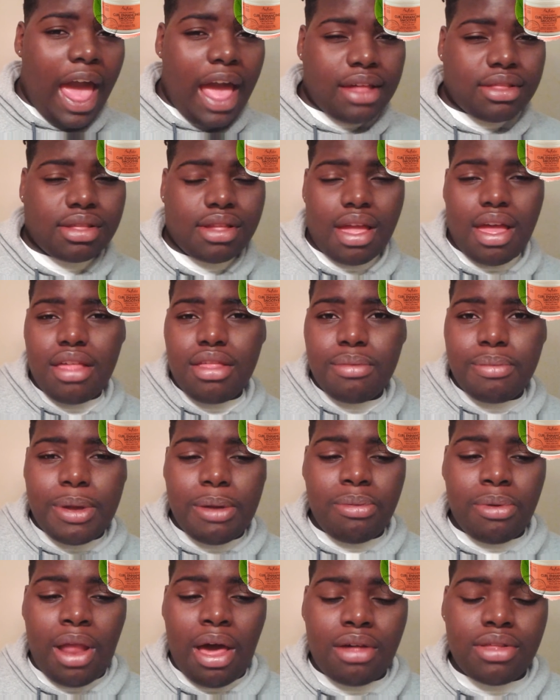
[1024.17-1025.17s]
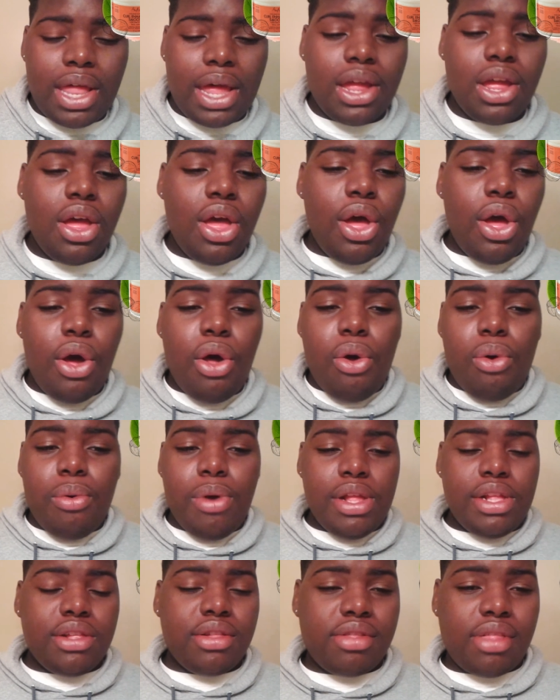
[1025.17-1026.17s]
asked other people, I was like,
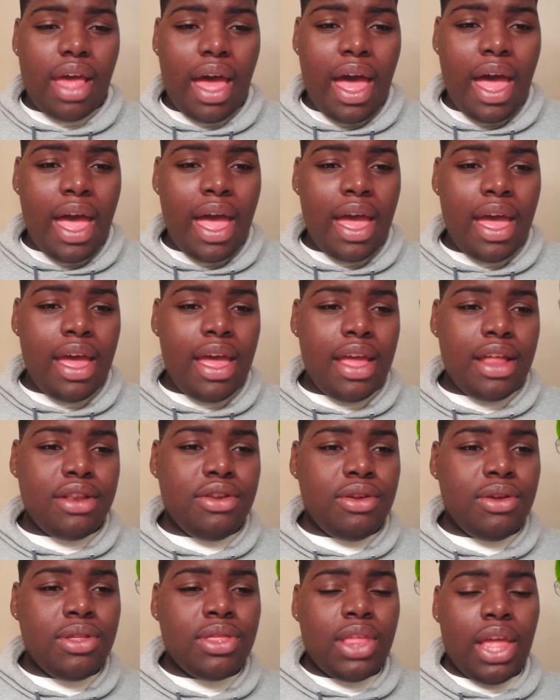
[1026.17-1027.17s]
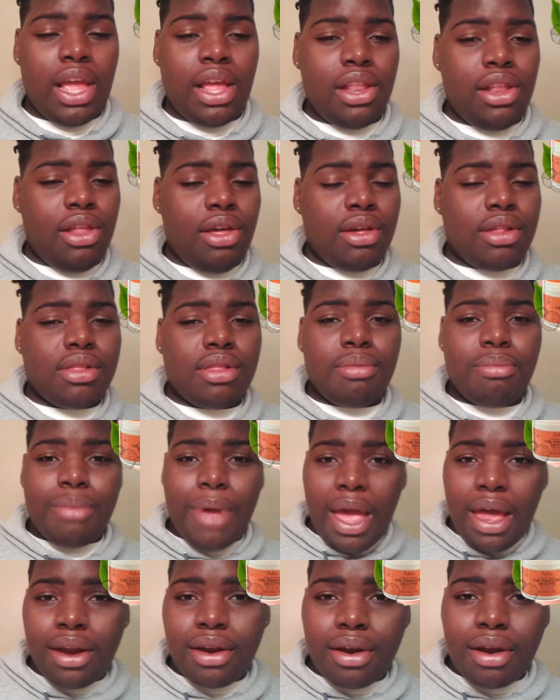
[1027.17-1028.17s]
which side do you think looks
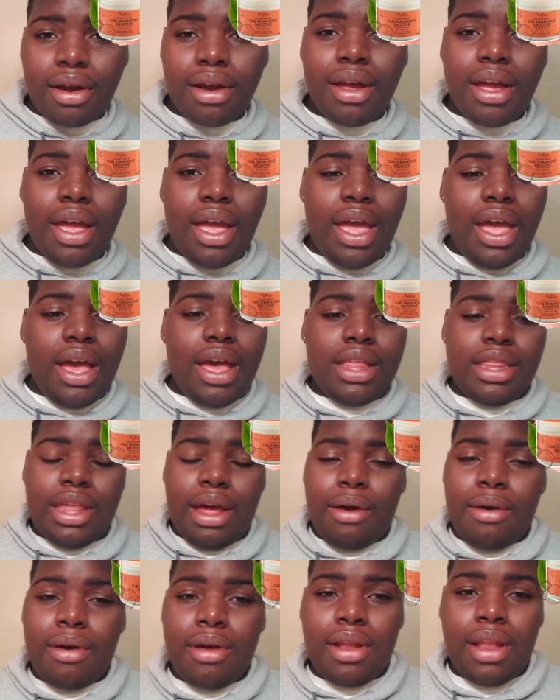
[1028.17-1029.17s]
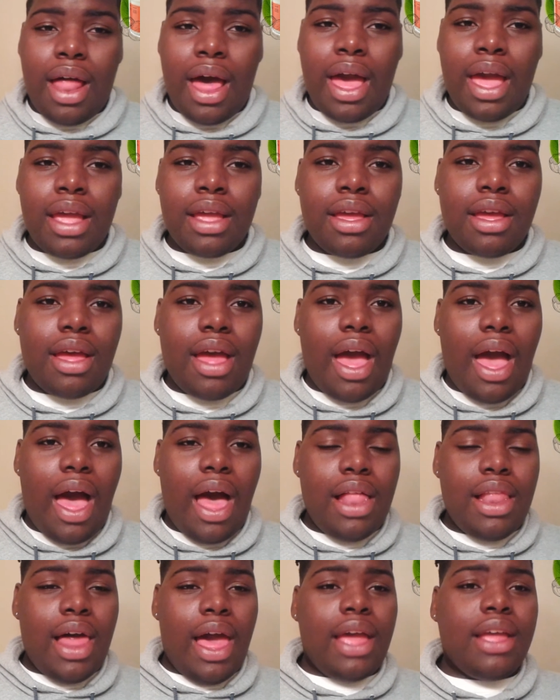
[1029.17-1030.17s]
better? And they were like,
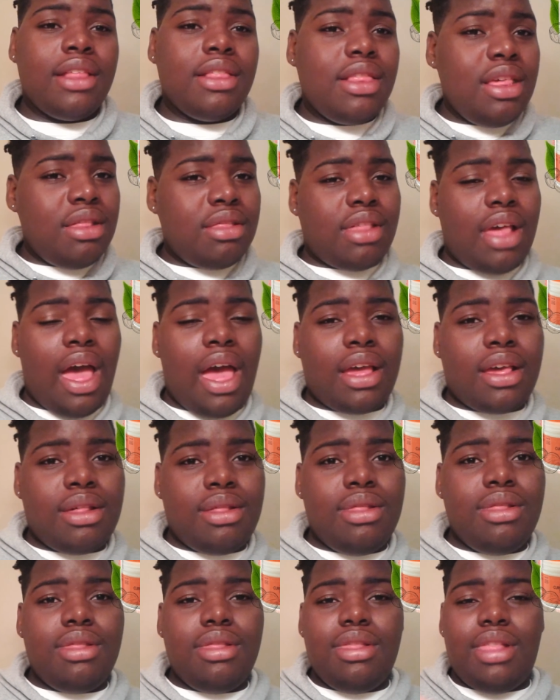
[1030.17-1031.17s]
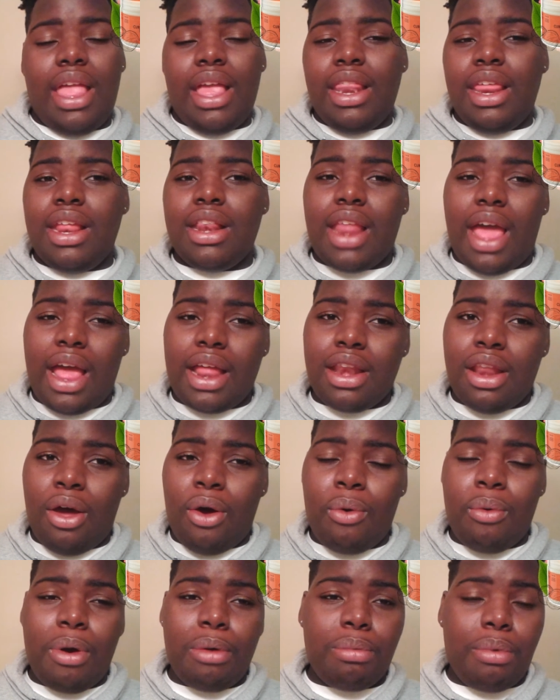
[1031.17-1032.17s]
I like this side, because they did not
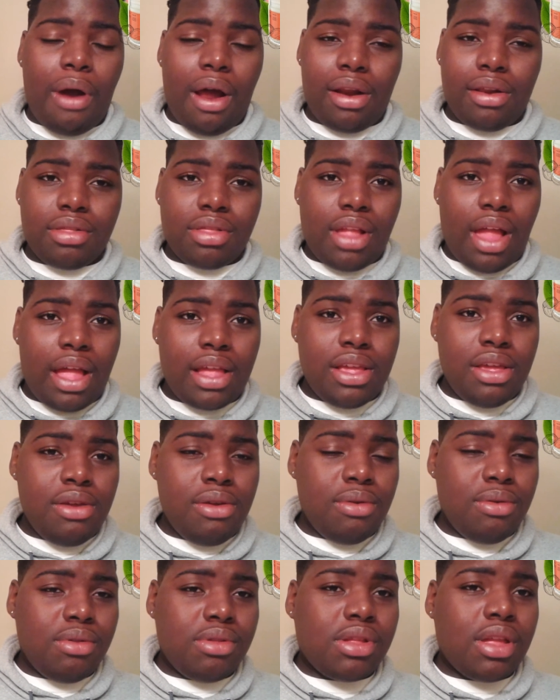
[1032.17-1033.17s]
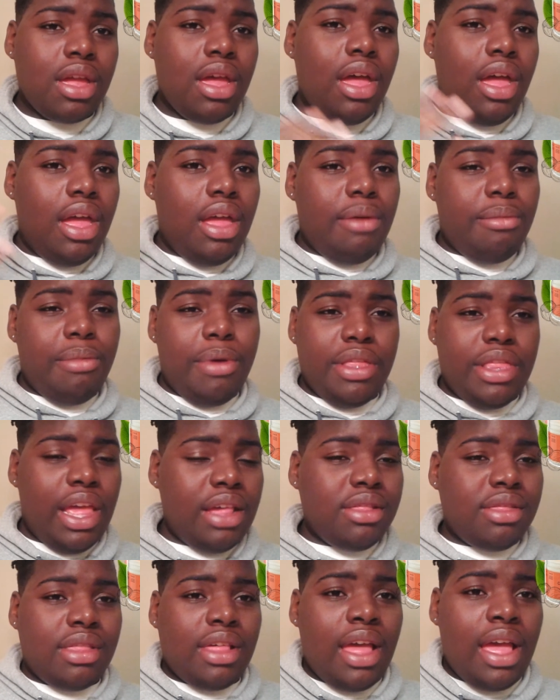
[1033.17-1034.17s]
know what products I used. But
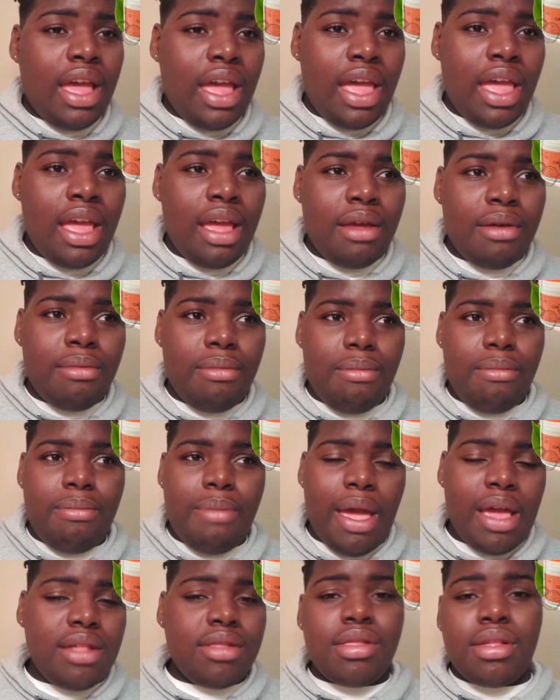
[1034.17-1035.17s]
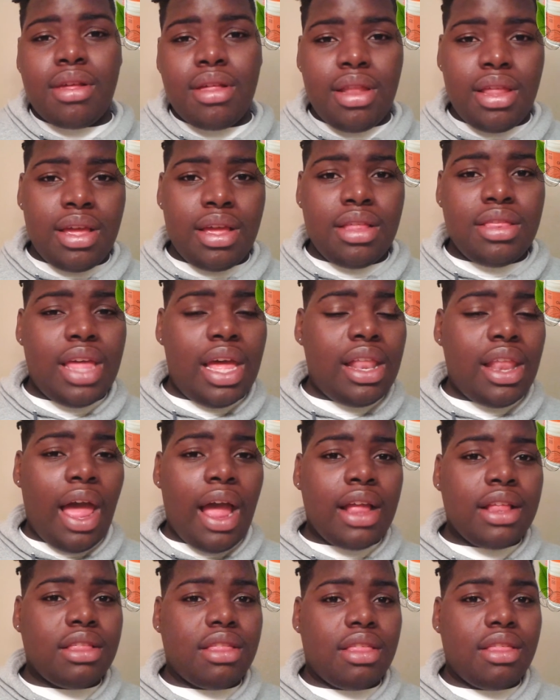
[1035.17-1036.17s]
they said basically they
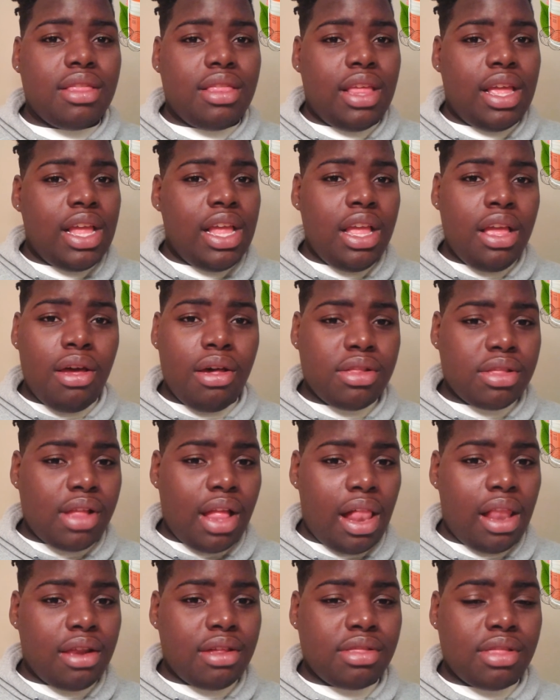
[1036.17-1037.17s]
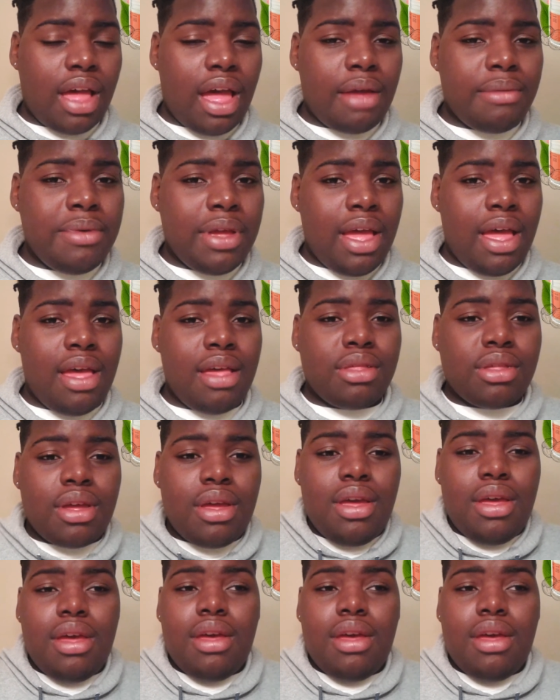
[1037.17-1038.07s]
like the Eco Styler side because